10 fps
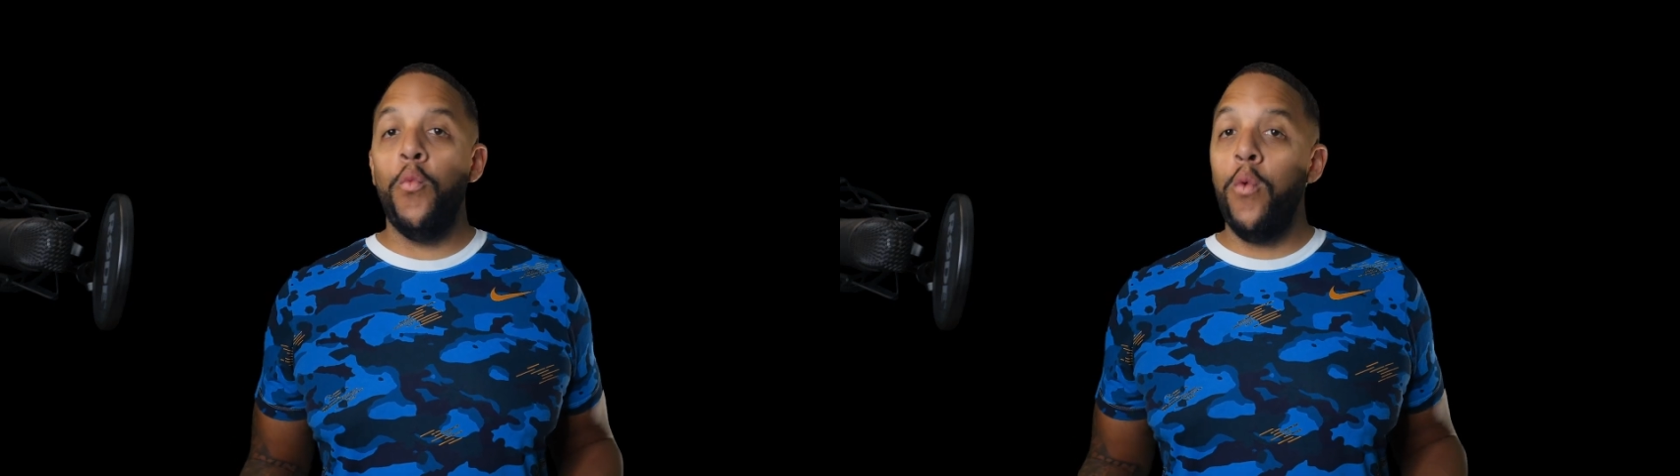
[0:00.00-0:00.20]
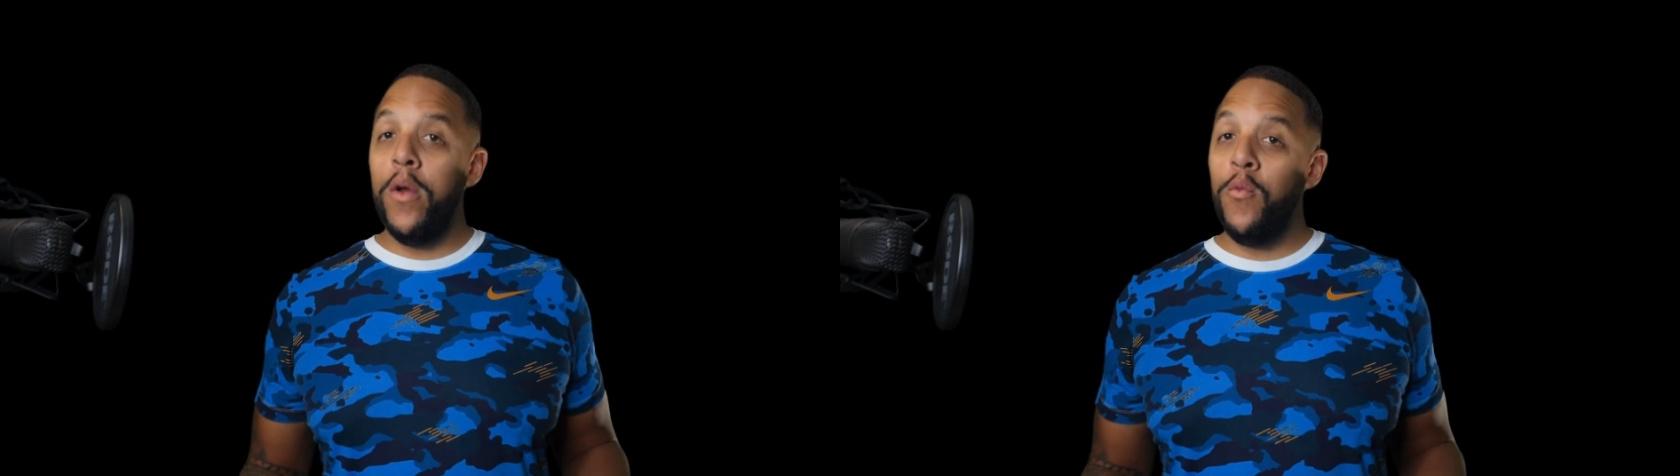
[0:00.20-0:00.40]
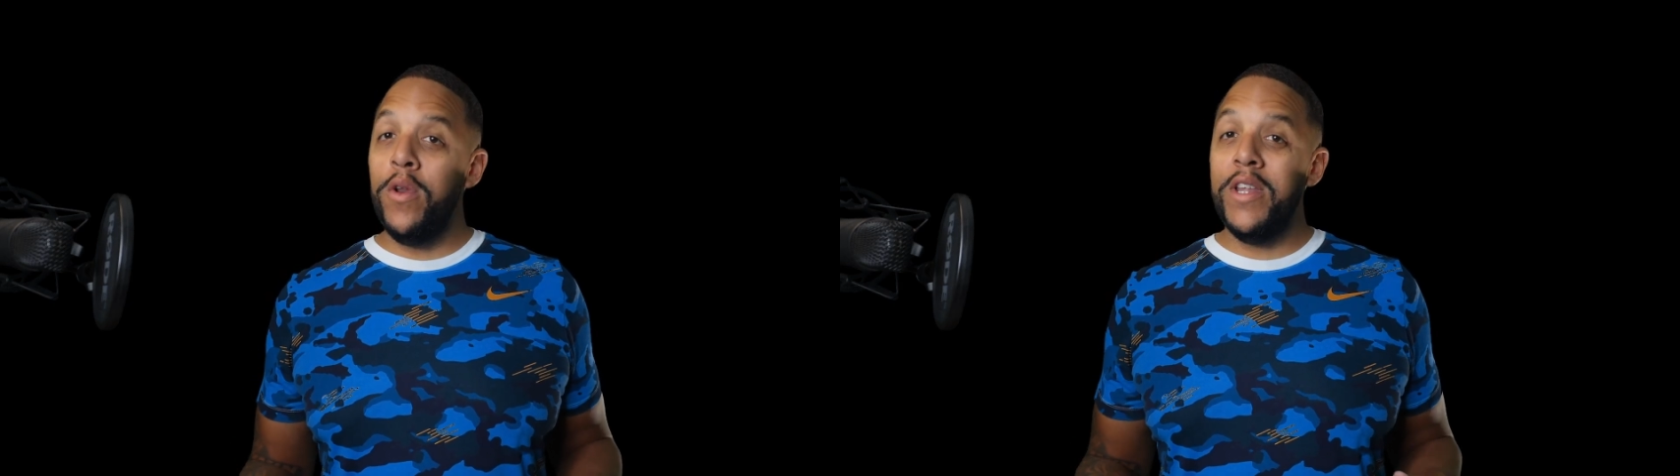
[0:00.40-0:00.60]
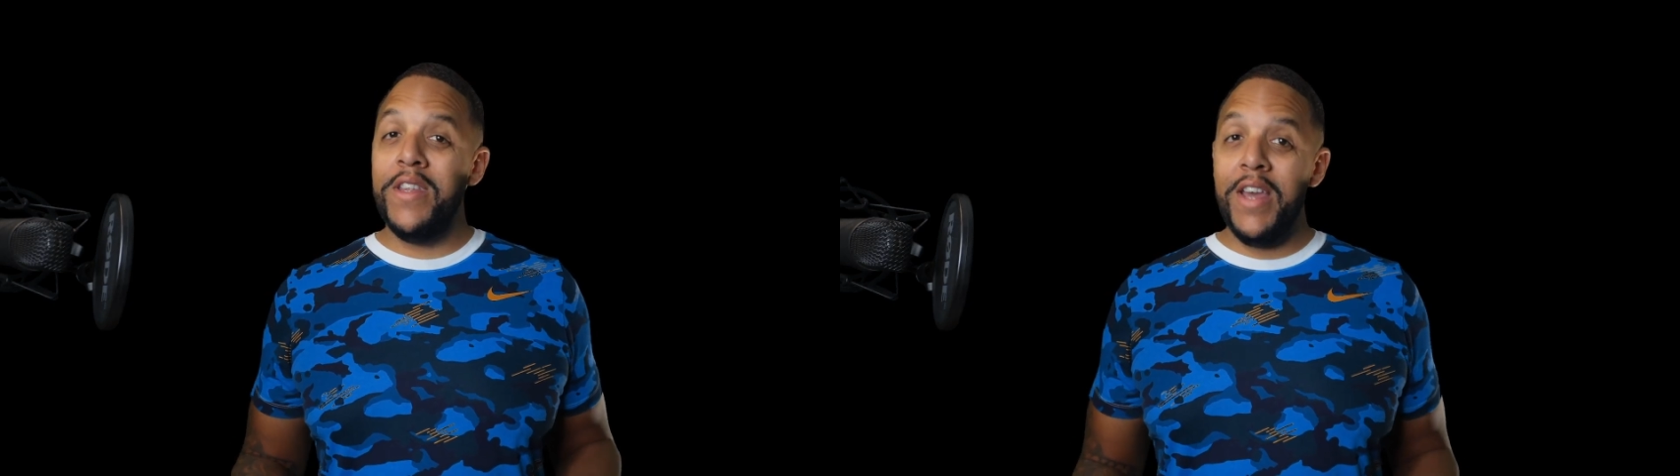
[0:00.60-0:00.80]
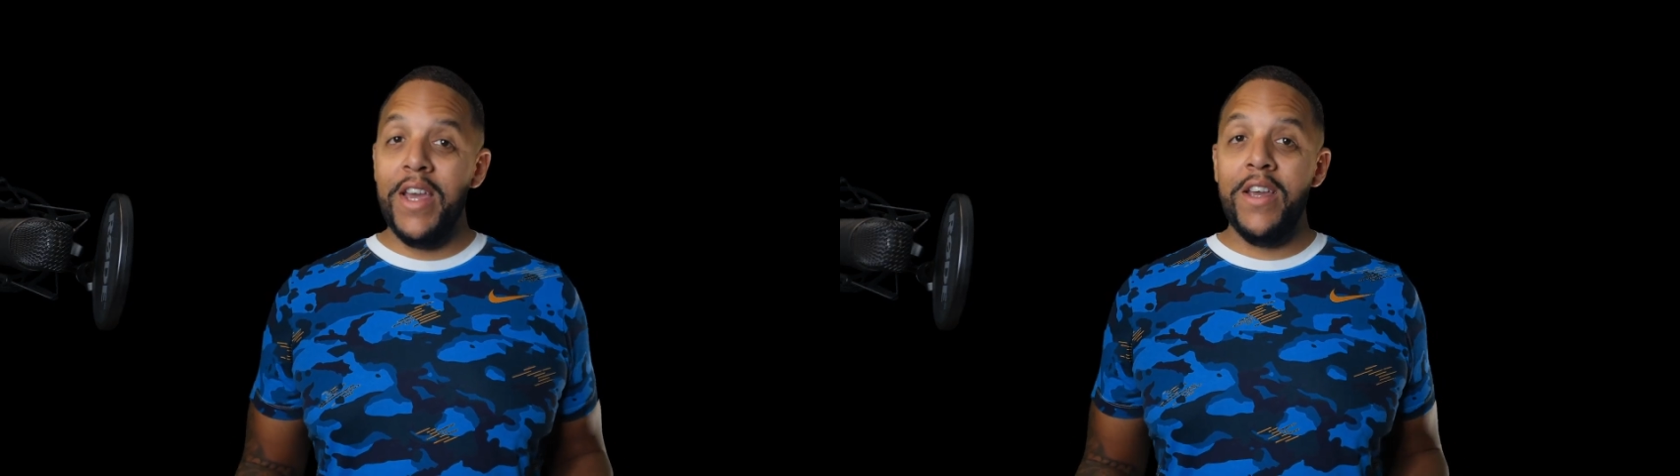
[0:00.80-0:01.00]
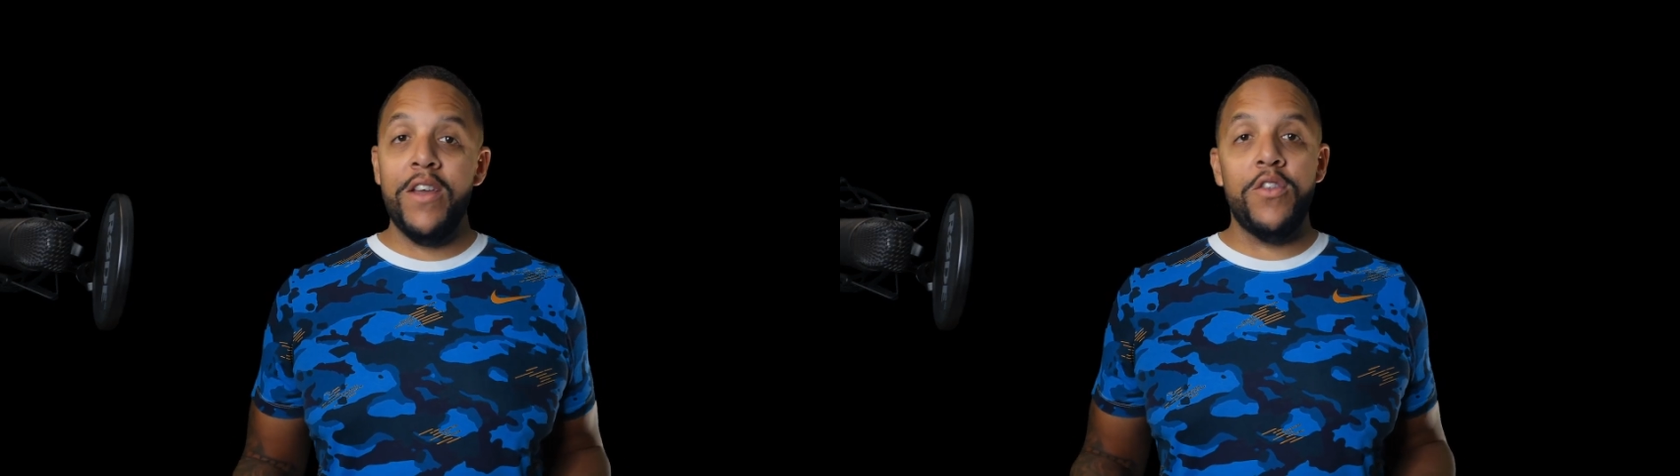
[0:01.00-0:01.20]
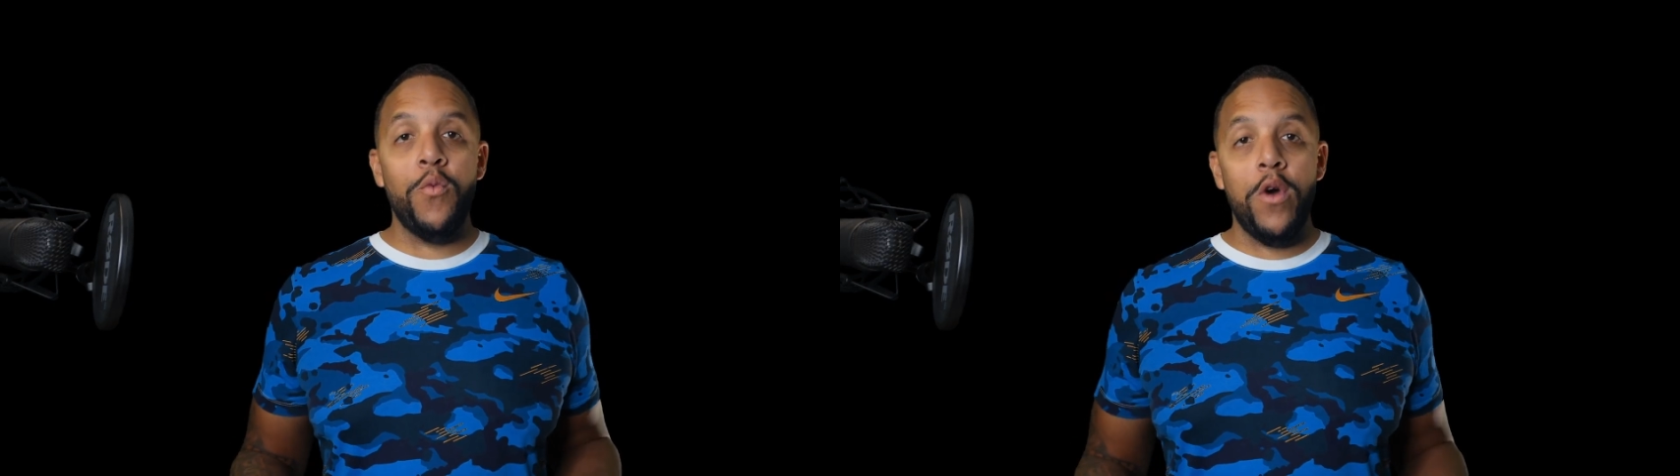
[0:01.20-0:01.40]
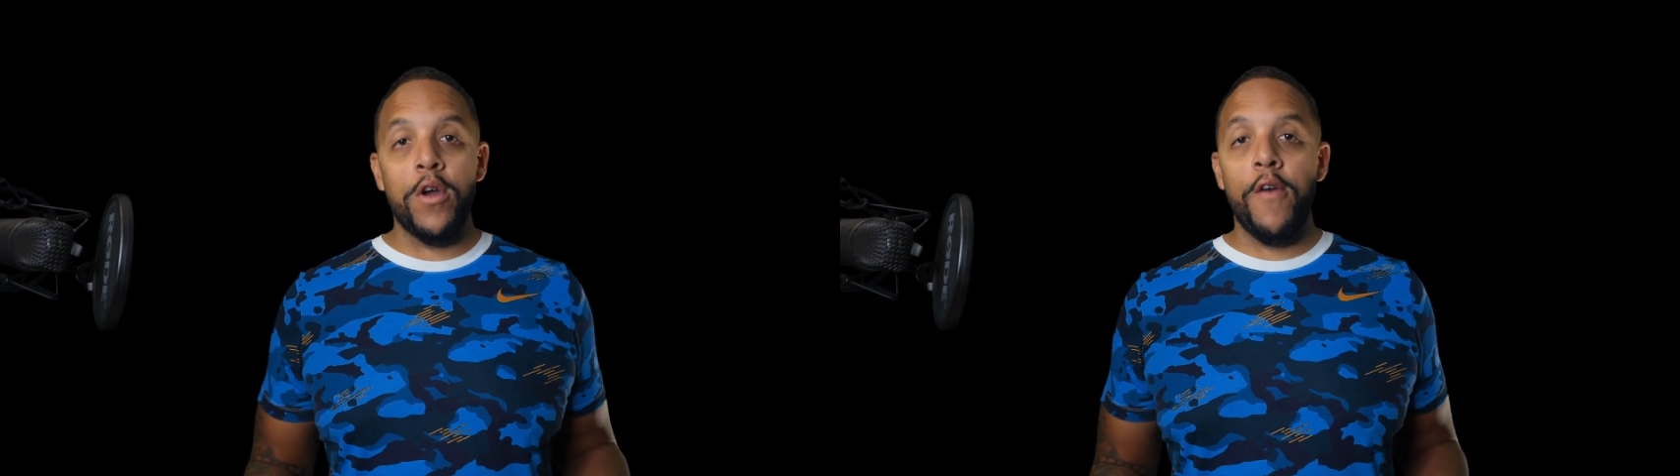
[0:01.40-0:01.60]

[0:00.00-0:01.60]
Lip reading: what would it take to walk